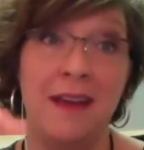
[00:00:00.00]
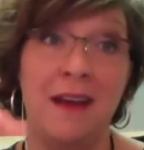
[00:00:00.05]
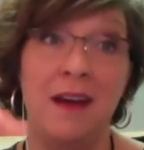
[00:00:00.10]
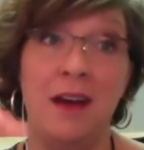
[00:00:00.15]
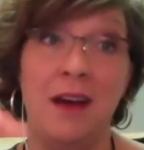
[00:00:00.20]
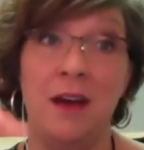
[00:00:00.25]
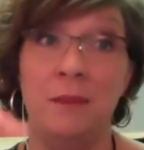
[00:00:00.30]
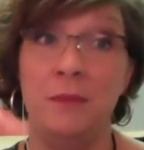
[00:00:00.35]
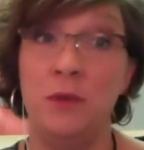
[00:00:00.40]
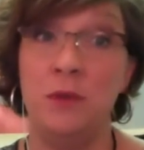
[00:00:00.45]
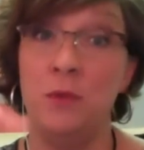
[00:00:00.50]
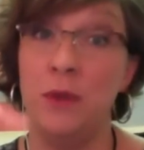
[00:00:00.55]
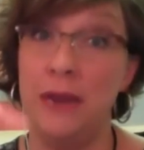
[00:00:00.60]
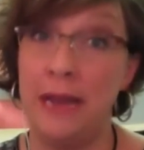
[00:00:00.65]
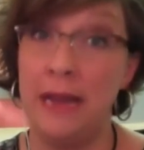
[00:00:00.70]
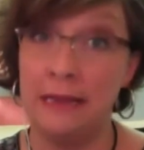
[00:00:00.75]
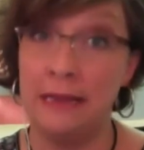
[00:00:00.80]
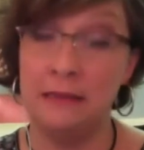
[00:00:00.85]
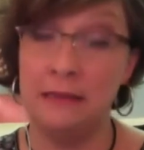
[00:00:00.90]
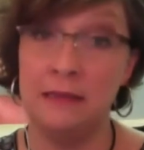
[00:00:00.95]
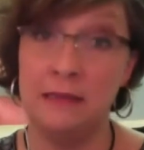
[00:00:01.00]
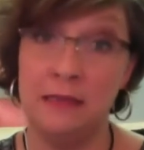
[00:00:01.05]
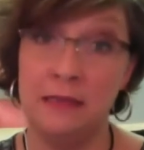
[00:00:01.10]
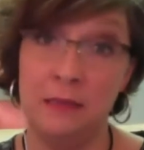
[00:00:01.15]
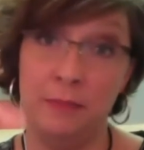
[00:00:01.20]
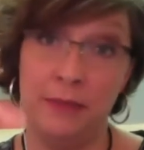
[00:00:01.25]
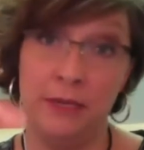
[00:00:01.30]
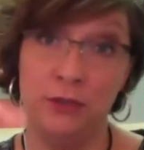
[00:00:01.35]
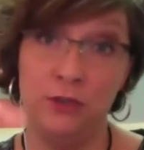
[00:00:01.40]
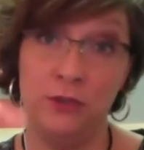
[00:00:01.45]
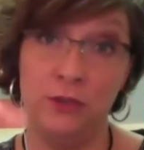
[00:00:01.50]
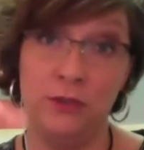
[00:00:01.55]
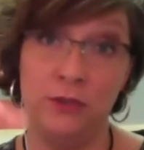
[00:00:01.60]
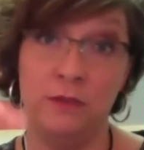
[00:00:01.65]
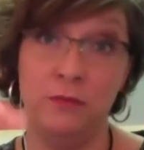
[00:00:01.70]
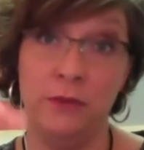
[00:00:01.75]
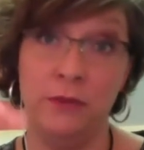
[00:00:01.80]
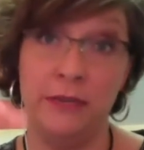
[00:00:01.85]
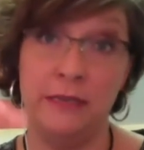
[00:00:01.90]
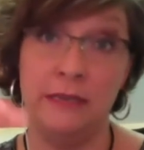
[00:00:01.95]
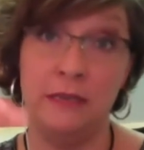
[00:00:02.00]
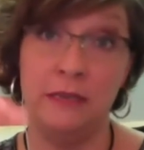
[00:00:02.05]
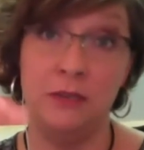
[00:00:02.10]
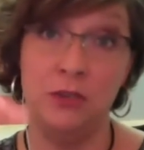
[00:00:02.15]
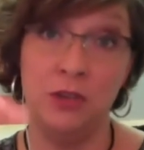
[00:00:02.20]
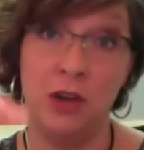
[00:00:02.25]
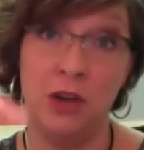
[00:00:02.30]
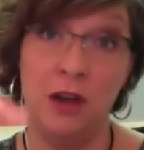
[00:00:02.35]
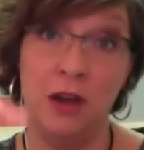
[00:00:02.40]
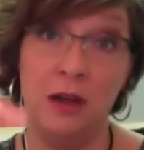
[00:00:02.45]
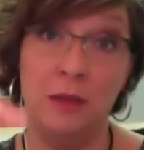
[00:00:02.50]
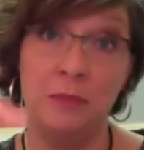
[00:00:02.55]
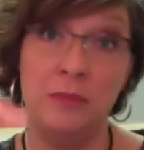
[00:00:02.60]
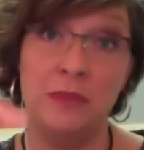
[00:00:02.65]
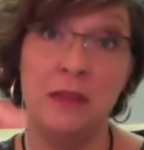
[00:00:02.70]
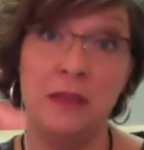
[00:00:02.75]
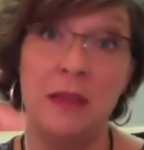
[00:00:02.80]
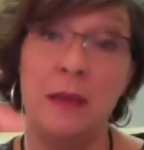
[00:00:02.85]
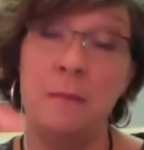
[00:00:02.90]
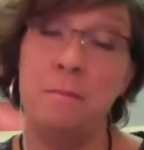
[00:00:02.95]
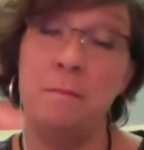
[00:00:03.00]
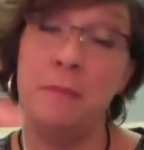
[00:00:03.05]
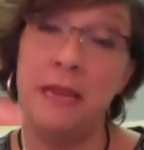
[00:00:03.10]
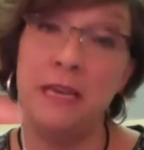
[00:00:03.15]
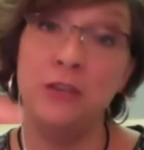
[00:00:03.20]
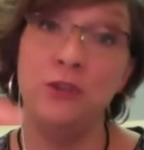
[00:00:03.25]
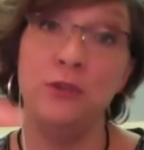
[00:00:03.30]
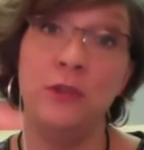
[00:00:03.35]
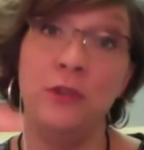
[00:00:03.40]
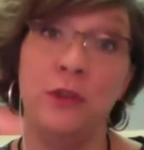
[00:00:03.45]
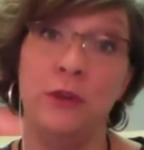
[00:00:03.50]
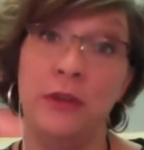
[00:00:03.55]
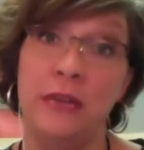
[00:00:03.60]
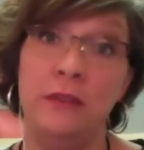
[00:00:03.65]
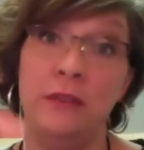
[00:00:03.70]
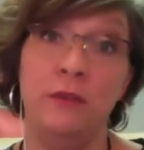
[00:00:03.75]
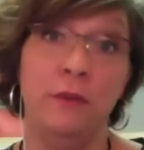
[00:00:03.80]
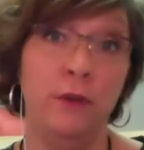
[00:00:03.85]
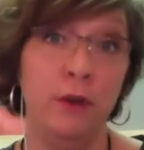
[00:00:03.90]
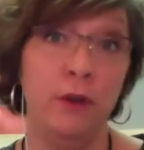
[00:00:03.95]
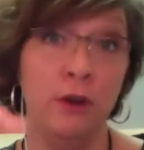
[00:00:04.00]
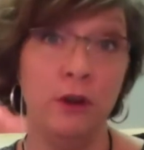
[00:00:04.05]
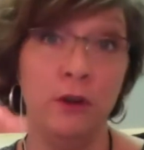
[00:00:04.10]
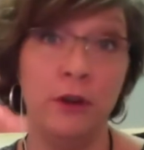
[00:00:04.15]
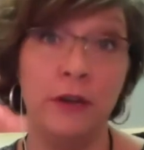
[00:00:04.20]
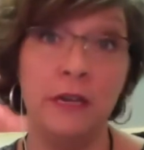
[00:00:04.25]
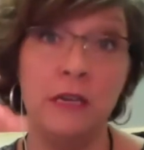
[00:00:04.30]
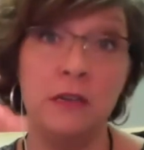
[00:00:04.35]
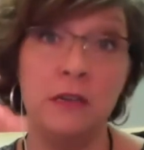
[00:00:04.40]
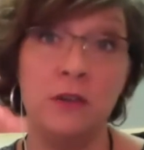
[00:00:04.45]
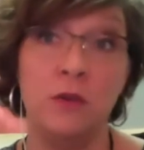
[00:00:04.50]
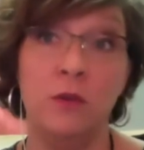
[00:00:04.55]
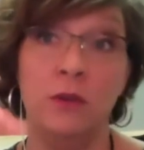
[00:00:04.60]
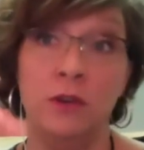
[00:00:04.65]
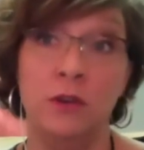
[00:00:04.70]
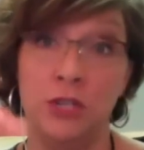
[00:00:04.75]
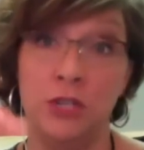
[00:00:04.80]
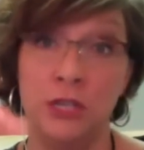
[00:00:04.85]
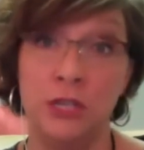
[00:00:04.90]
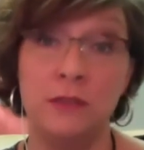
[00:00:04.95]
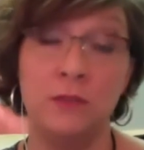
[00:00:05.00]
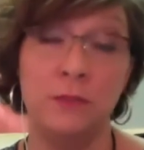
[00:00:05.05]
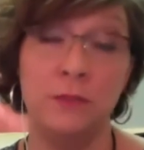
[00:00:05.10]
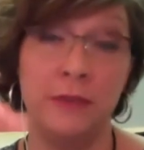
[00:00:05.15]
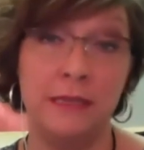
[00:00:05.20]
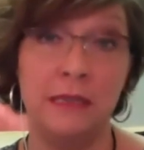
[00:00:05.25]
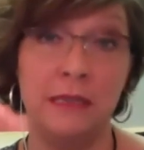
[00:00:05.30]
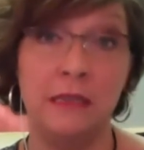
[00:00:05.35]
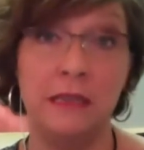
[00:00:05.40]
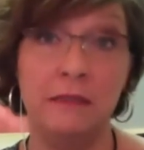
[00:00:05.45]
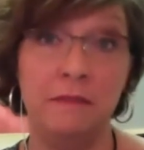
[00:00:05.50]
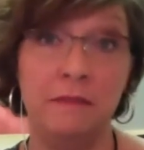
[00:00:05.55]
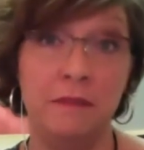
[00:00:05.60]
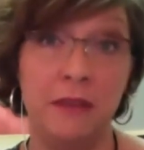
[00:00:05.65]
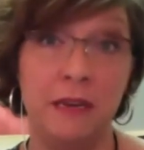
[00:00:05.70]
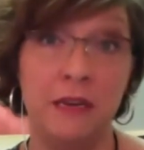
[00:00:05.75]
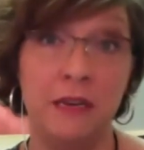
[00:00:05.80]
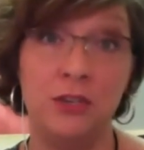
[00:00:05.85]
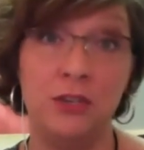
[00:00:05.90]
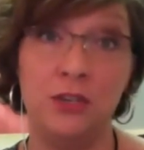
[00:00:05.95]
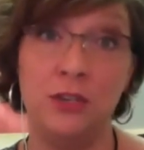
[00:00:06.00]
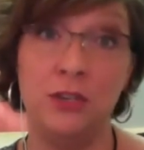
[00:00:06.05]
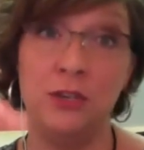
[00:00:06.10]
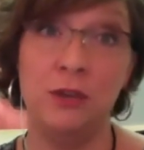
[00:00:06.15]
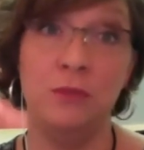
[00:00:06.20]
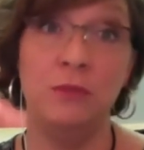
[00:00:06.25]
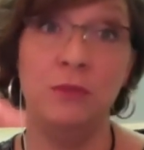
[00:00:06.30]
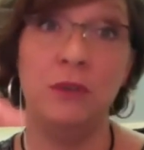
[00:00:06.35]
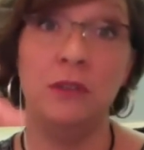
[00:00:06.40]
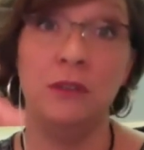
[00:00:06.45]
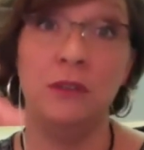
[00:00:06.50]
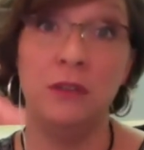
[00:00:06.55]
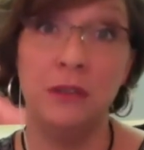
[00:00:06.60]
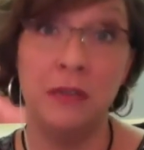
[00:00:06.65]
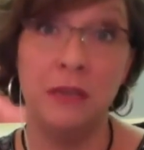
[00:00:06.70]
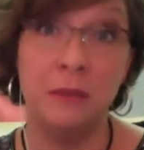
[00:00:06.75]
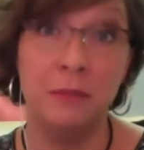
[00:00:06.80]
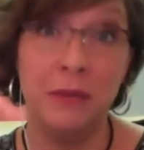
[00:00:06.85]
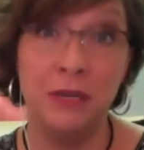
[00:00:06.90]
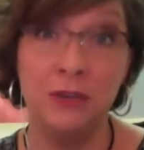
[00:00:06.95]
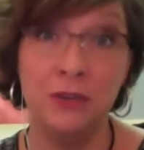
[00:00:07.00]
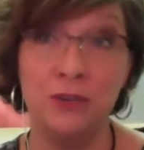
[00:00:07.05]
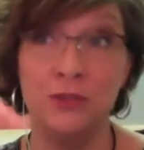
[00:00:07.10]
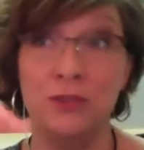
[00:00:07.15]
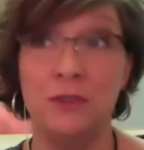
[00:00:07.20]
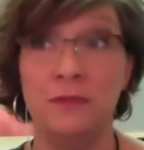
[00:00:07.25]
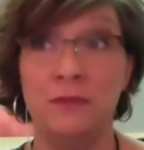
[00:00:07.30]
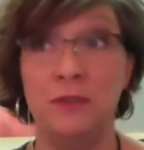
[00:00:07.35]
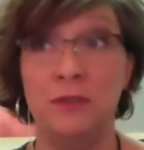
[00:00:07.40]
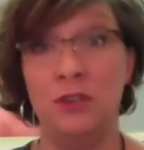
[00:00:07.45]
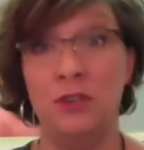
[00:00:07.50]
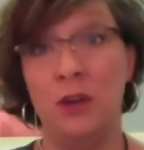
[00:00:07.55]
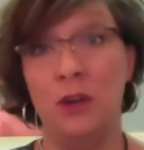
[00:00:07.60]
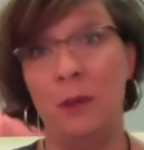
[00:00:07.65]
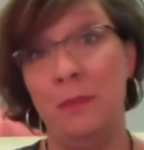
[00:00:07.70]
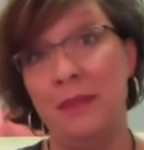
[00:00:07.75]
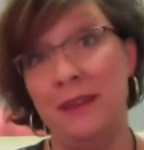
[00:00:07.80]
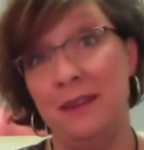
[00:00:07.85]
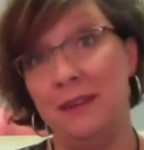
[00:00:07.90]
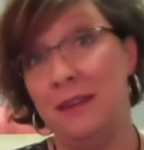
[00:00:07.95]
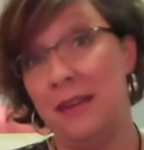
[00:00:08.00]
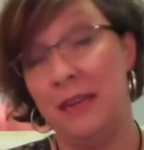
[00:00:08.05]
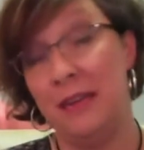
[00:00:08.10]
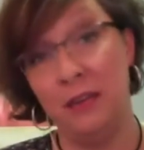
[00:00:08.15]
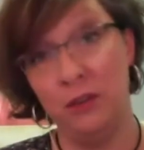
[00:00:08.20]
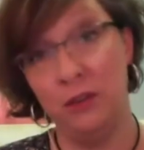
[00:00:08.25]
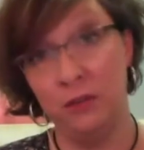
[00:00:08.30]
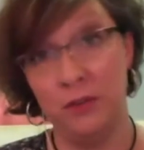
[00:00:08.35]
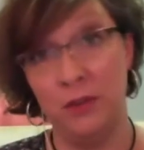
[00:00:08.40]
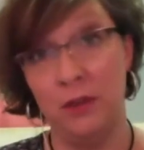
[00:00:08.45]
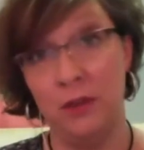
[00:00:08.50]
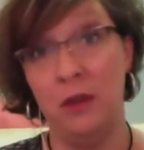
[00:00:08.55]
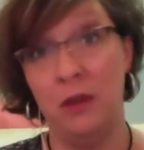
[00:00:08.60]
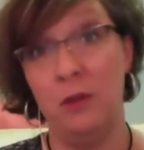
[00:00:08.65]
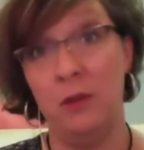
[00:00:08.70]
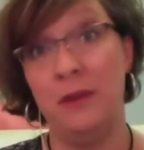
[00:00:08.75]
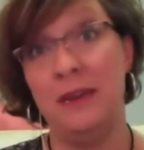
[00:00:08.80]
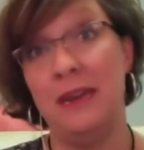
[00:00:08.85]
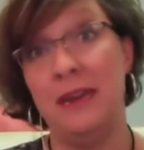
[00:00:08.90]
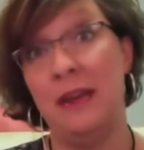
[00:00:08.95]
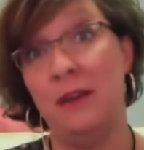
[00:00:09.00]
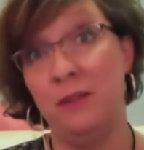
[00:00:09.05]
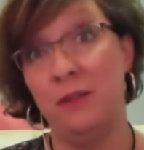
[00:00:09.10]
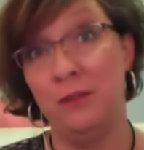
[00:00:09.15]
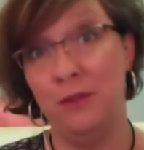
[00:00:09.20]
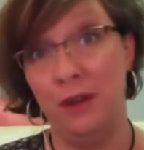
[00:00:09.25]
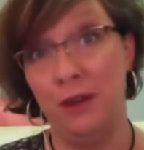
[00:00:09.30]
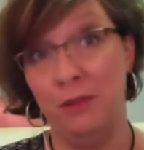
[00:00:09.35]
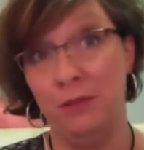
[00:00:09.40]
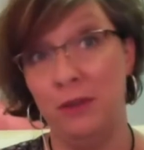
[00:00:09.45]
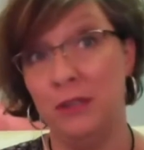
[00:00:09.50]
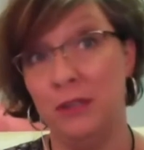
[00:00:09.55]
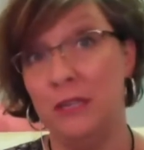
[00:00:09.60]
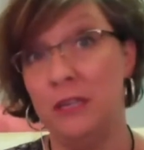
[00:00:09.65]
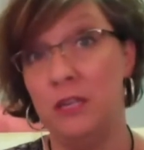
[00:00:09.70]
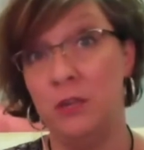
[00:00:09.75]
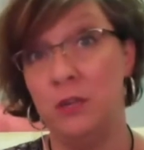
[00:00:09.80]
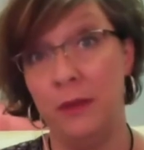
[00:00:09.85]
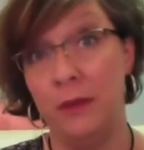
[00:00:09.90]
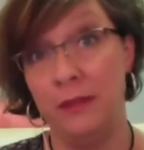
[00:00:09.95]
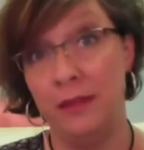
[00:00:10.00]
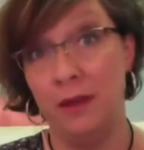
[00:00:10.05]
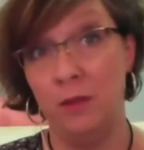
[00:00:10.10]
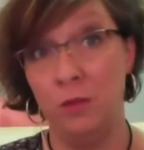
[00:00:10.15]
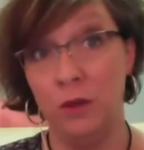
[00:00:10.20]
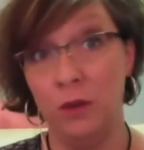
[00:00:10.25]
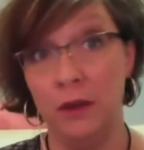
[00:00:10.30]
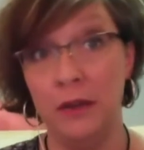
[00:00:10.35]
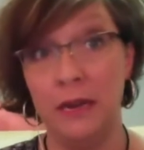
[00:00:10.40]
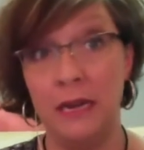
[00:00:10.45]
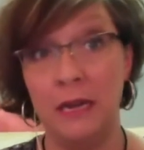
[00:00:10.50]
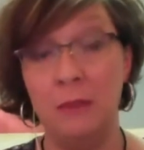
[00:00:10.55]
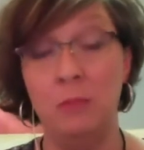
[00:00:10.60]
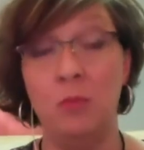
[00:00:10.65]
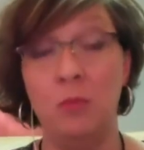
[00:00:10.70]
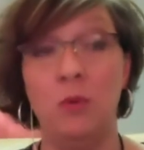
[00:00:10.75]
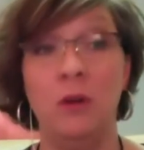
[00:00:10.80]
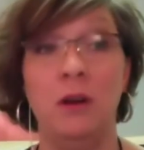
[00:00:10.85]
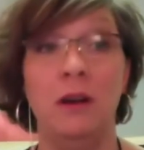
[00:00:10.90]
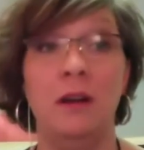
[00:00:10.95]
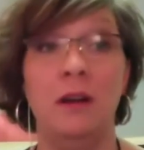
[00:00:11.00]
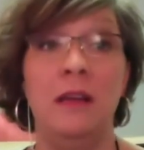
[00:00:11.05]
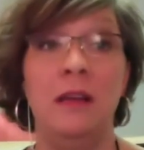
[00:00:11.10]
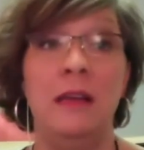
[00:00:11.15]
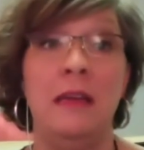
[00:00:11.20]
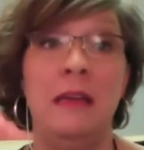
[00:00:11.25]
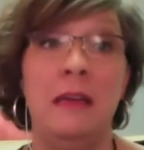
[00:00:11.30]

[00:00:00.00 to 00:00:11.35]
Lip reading: You want to ask to see pictures of recent jobs. Make sure they're either current or just recently finished. You don't want to look at pictures of a job they did 8 years ago and now they're not really doing that work anymore.